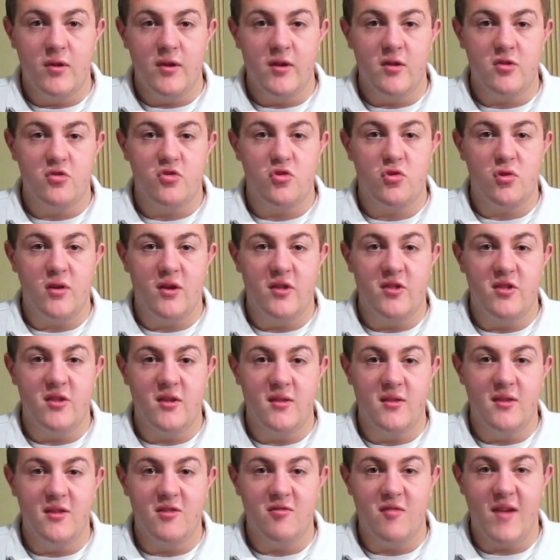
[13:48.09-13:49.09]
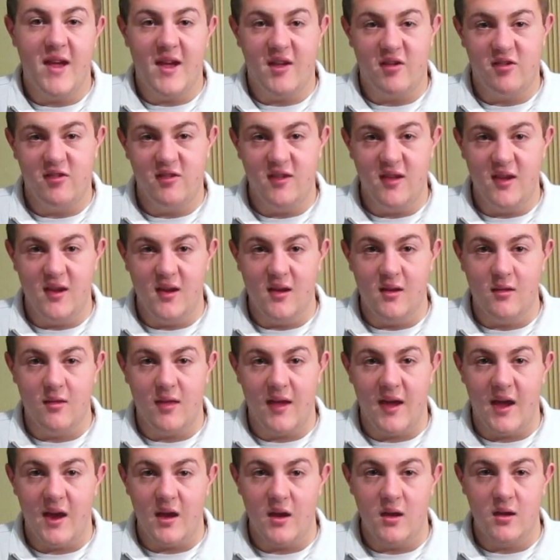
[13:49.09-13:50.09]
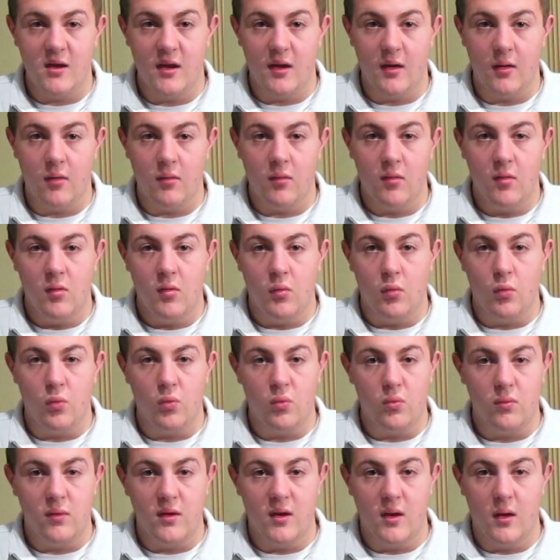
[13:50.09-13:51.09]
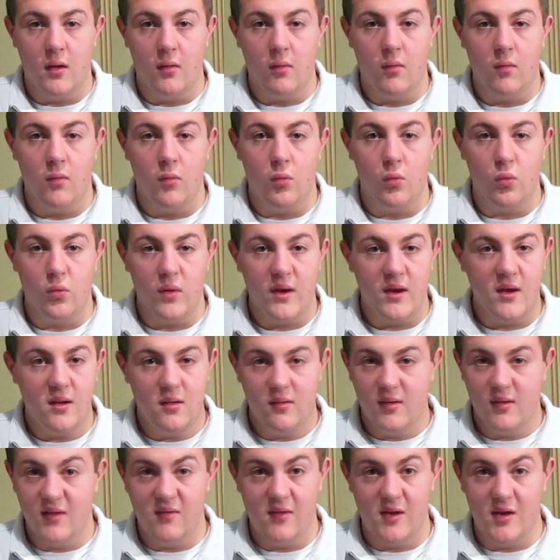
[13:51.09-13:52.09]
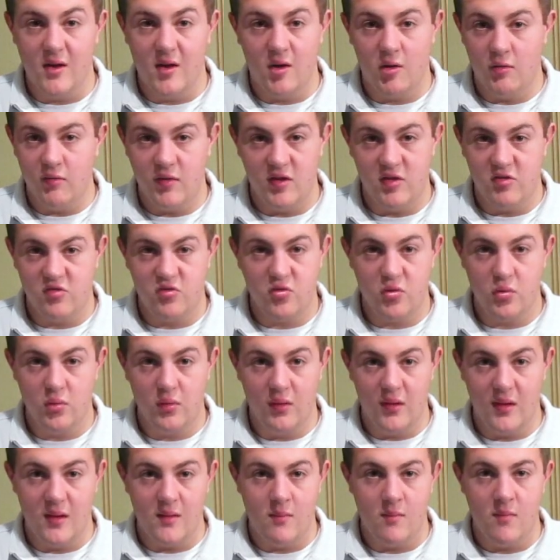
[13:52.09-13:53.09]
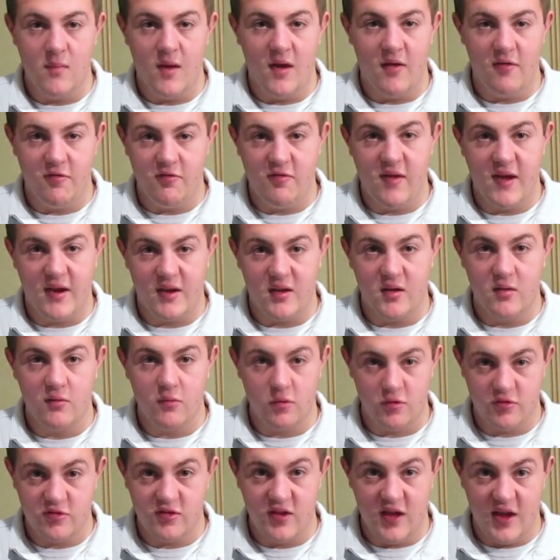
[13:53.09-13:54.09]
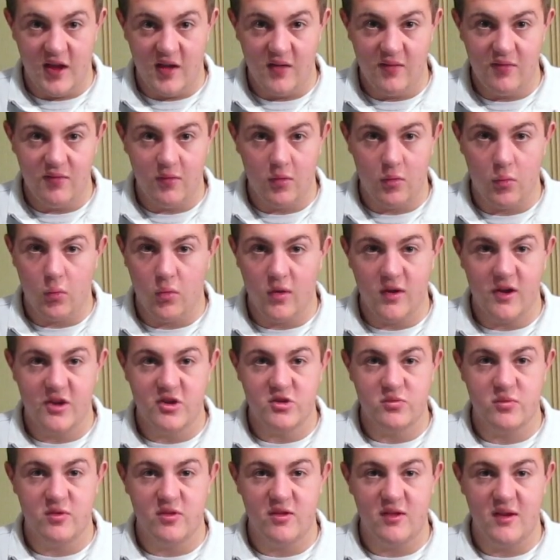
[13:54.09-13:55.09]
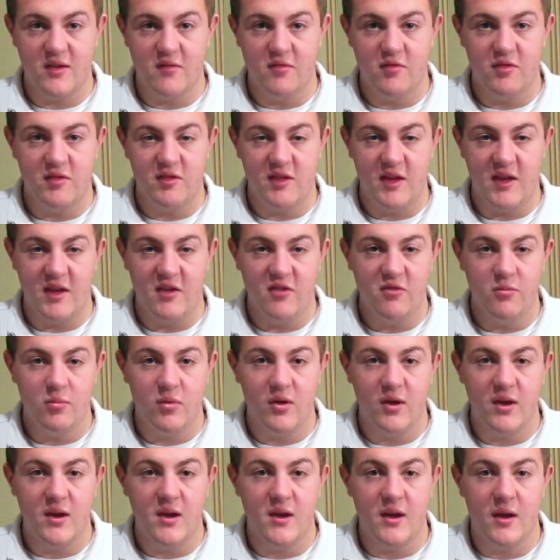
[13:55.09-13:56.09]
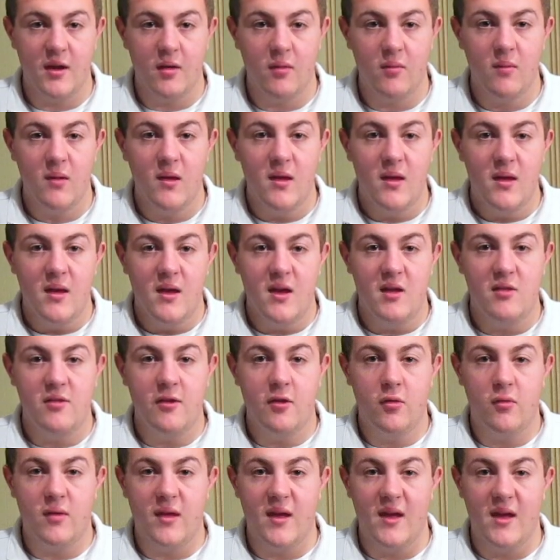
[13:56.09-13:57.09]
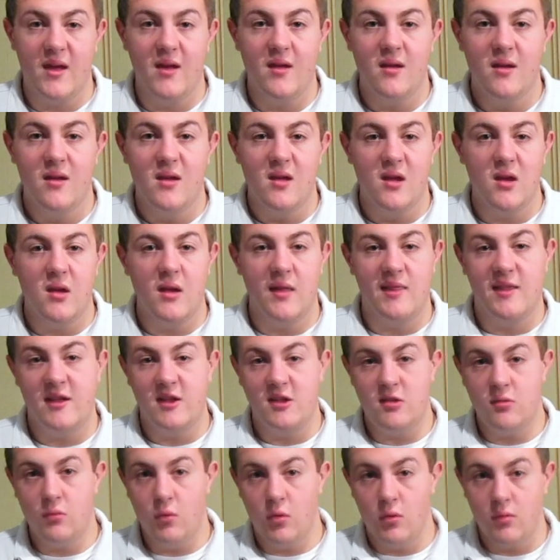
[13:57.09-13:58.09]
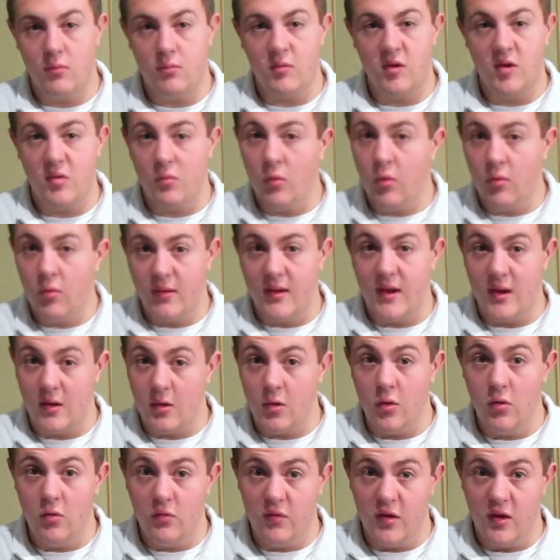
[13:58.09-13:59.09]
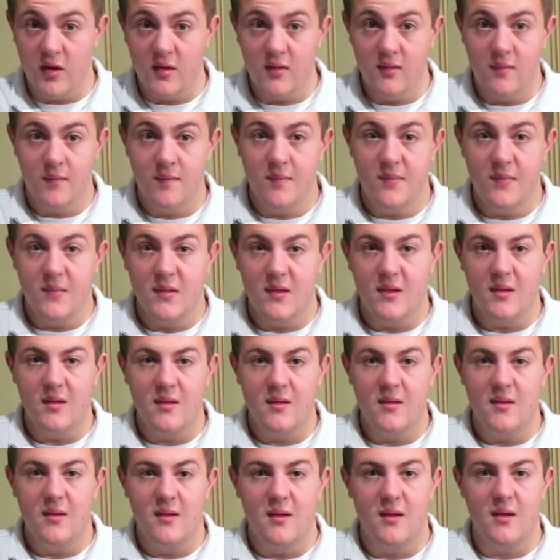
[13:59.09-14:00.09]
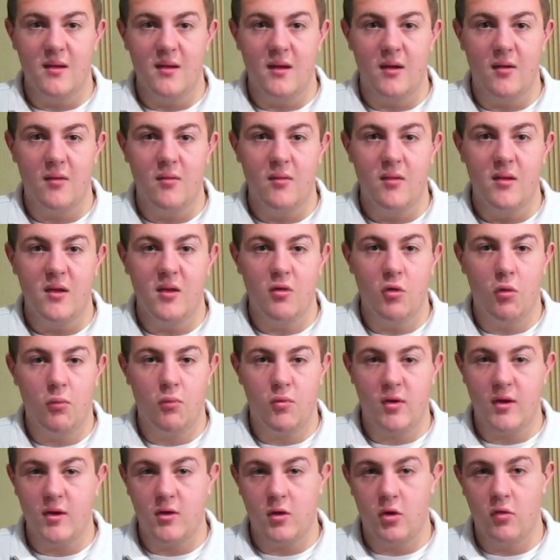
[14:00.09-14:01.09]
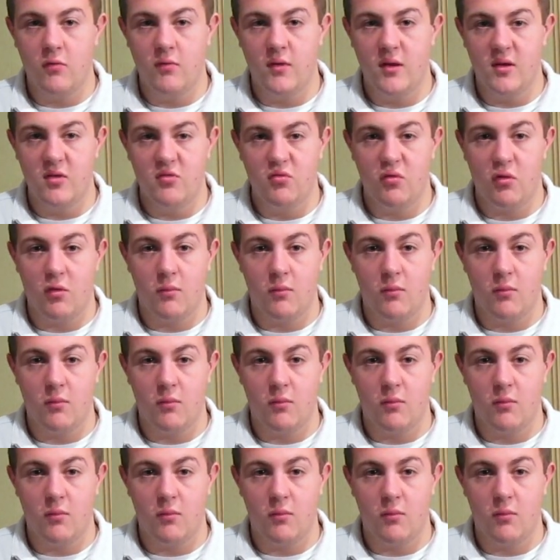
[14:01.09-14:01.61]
trust in this vaccine that, we don't even know if it's truly effective or safe or 100% safe, but it's okay. At least you won't get COVID. You won't bring COVID into our